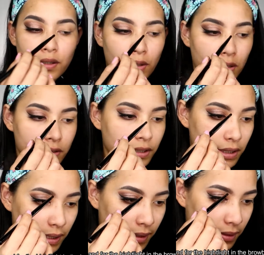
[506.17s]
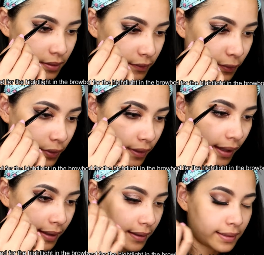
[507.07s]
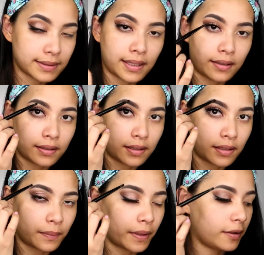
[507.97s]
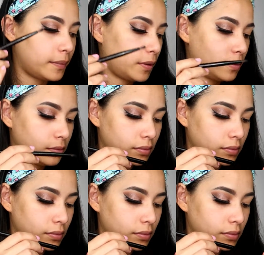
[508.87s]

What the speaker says: corner and for the highlights here in the brow bone.